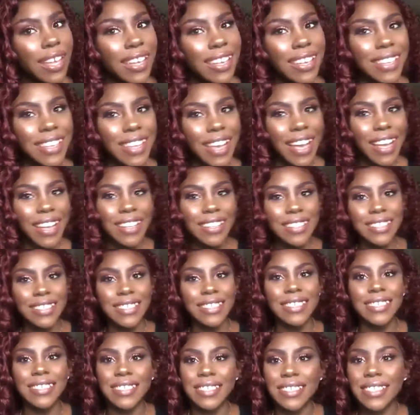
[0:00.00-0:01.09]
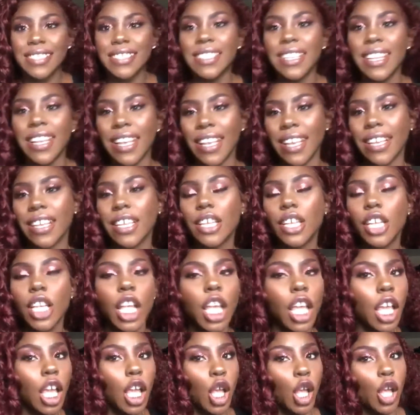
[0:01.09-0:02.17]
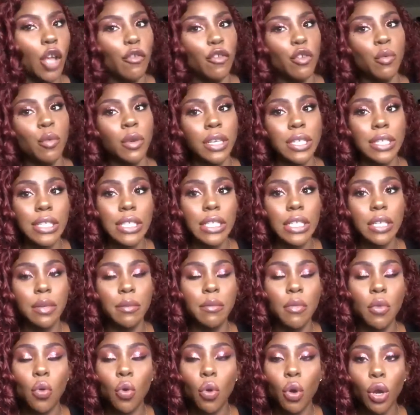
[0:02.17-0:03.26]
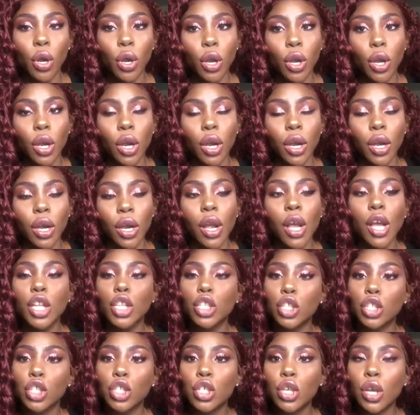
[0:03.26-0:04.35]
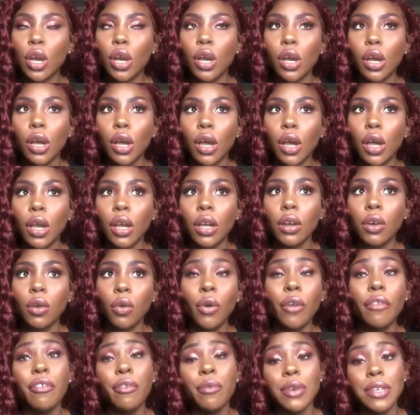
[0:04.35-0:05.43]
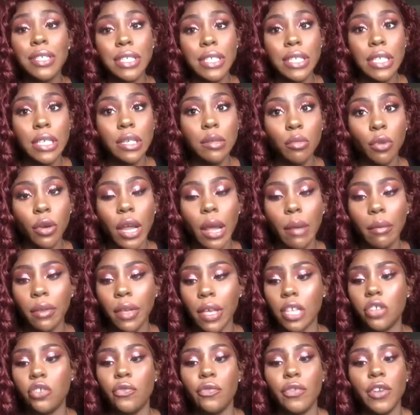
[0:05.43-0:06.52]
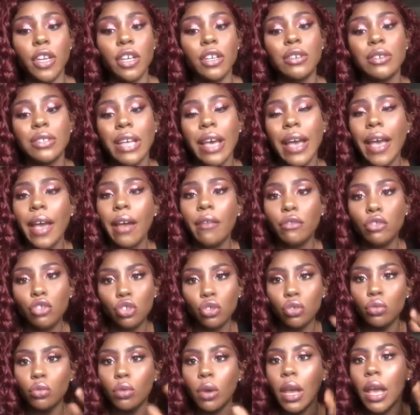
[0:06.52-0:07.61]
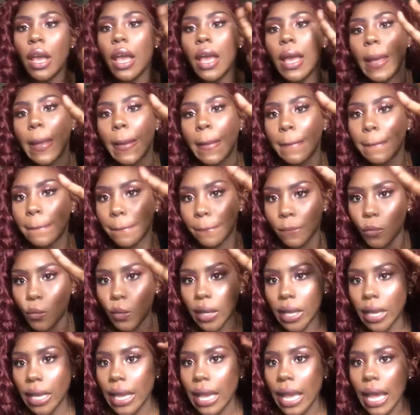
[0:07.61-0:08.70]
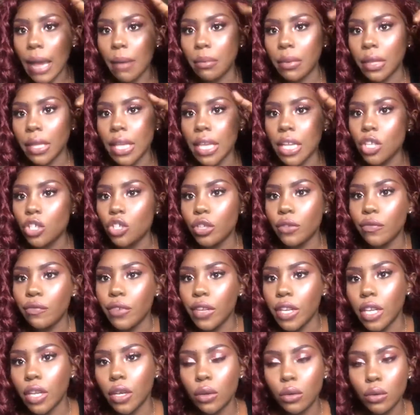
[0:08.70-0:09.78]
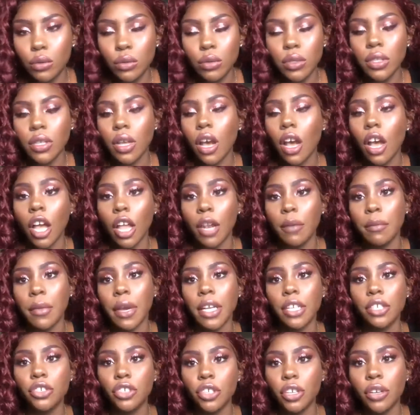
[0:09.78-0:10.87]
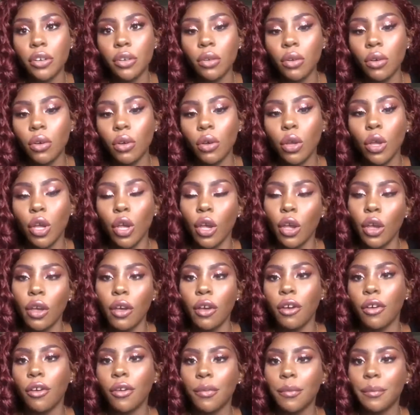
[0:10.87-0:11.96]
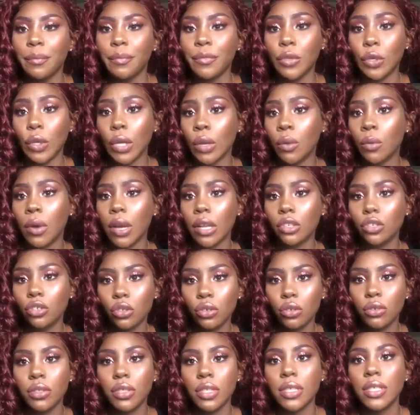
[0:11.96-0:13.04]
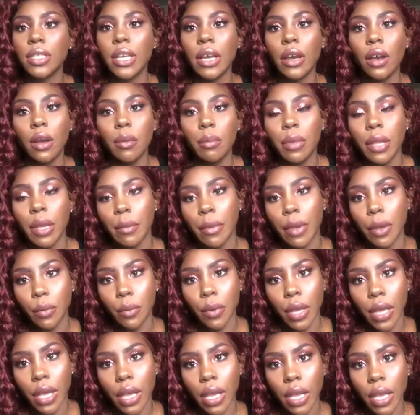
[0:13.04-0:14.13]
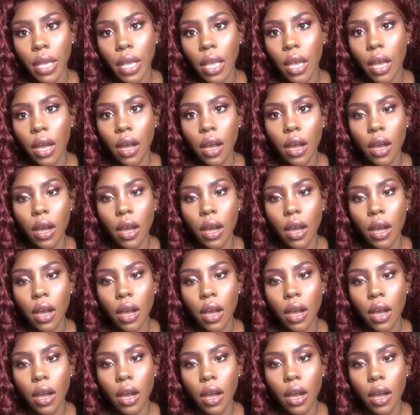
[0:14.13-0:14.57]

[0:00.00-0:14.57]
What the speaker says: Yes, if you want to see more or if you want to see more application videos, I have 2 wig application videos on my channel. You can watch those to see how I apply my wig.